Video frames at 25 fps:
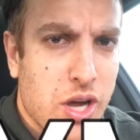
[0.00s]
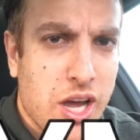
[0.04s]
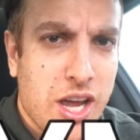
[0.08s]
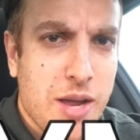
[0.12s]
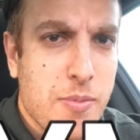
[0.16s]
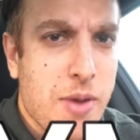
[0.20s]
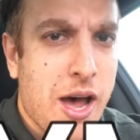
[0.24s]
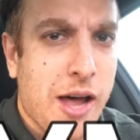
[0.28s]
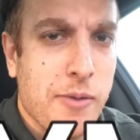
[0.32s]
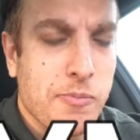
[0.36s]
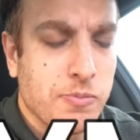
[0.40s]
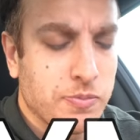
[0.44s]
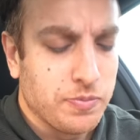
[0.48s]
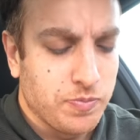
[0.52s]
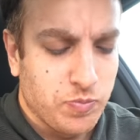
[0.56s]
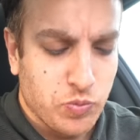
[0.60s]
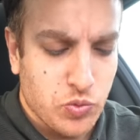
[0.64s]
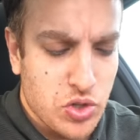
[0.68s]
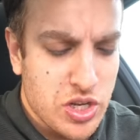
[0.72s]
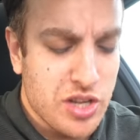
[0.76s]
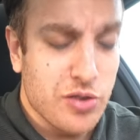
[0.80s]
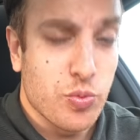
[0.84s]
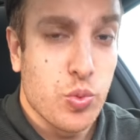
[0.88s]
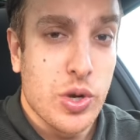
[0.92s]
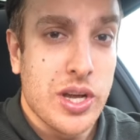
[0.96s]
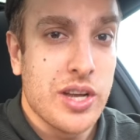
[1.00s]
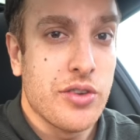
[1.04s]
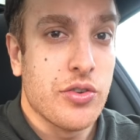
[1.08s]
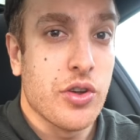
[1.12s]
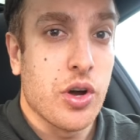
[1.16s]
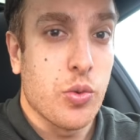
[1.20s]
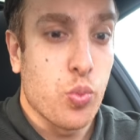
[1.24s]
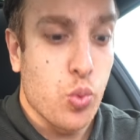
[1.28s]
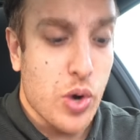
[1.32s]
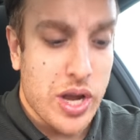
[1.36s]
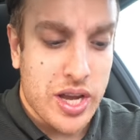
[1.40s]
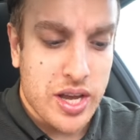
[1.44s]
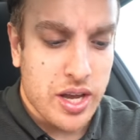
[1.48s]
Hey man. These wings
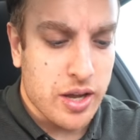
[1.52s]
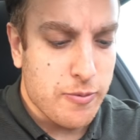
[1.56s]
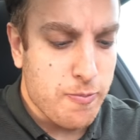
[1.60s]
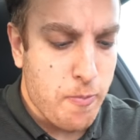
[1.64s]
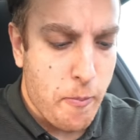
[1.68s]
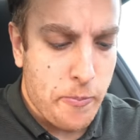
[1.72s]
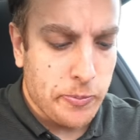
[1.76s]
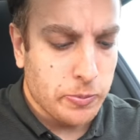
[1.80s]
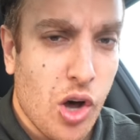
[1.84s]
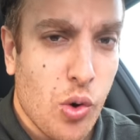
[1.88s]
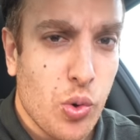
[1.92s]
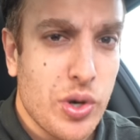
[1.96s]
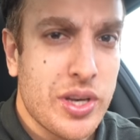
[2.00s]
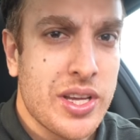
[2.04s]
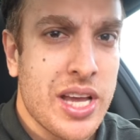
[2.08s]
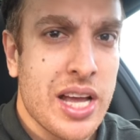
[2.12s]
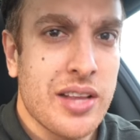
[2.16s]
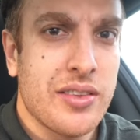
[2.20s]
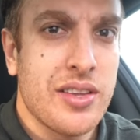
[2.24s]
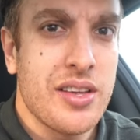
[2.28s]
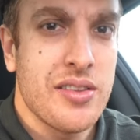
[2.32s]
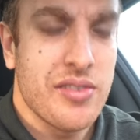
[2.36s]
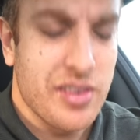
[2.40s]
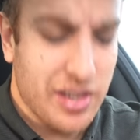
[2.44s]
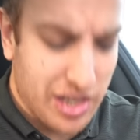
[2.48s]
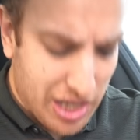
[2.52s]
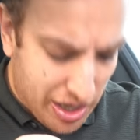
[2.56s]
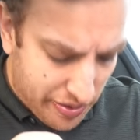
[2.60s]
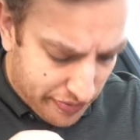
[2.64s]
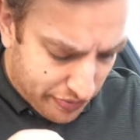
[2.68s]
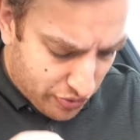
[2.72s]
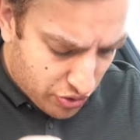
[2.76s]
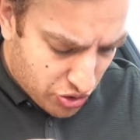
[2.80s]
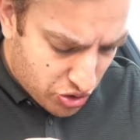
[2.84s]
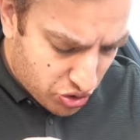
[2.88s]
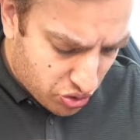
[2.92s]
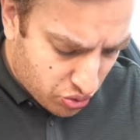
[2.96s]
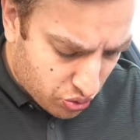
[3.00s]
are wicked. I would get these again
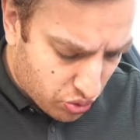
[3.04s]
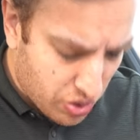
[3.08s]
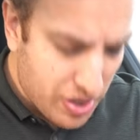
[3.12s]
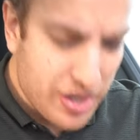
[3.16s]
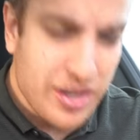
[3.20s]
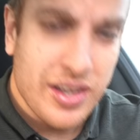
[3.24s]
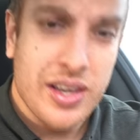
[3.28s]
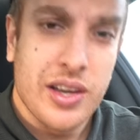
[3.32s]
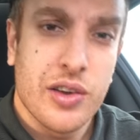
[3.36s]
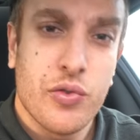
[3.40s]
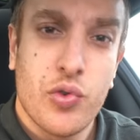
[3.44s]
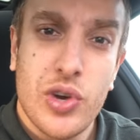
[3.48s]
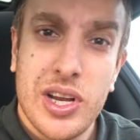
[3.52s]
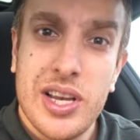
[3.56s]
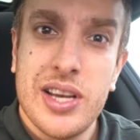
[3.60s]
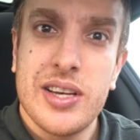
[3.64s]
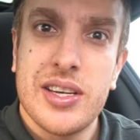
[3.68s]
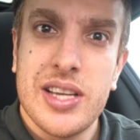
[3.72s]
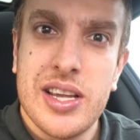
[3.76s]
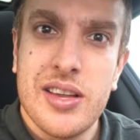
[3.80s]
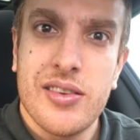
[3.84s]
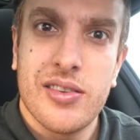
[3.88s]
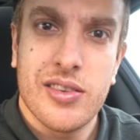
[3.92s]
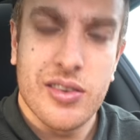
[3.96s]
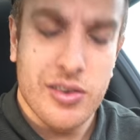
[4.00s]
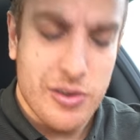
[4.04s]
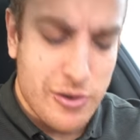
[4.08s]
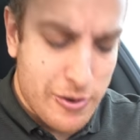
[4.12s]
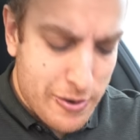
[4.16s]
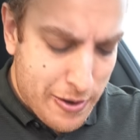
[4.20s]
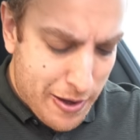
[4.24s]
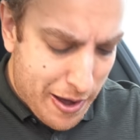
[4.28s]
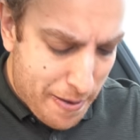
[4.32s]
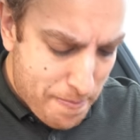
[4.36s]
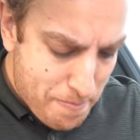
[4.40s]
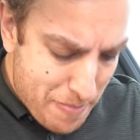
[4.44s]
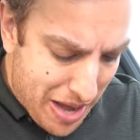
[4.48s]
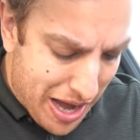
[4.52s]
for sure. Really decent
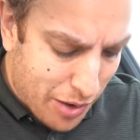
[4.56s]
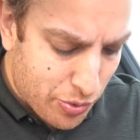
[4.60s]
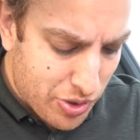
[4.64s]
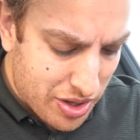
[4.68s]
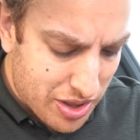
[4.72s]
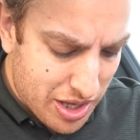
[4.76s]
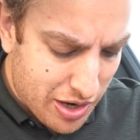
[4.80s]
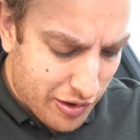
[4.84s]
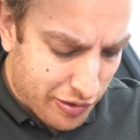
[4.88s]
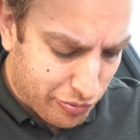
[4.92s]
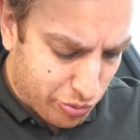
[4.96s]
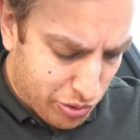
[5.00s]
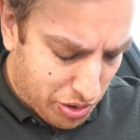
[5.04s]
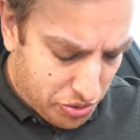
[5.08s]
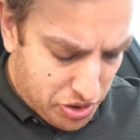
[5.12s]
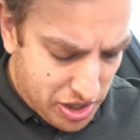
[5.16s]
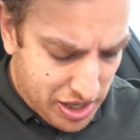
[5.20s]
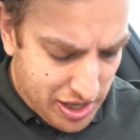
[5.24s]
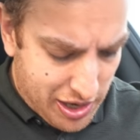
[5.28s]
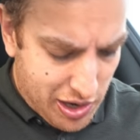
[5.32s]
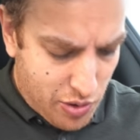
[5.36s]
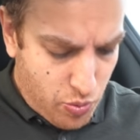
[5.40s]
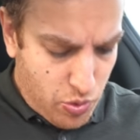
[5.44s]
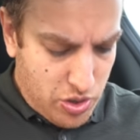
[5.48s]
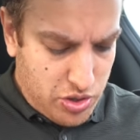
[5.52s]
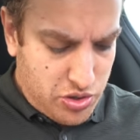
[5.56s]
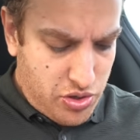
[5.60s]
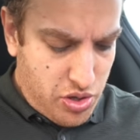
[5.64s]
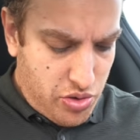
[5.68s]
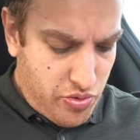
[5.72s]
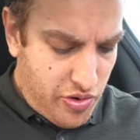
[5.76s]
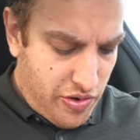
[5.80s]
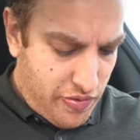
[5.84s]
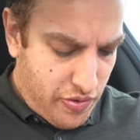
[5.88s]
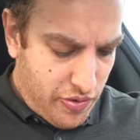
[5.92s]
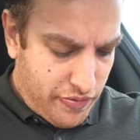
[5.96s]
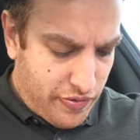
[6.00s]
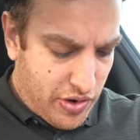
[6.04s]
amount in there as well. I think you get 1, 2,
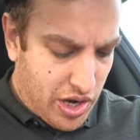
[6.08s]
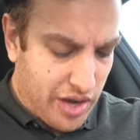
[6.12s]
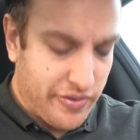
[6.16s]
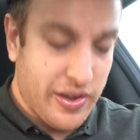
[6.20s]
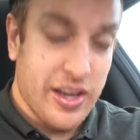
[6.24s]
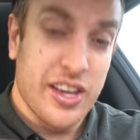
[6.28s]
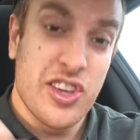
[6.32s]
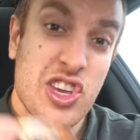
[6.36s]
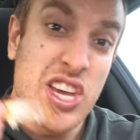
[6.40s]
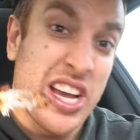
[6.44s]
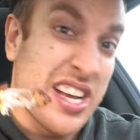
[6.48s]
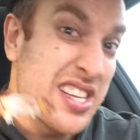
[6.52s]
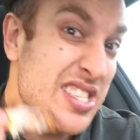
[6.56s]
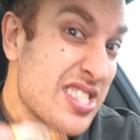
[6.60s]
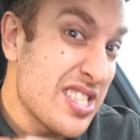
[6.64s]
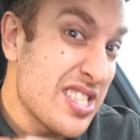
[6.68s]
3, 4, 5. You get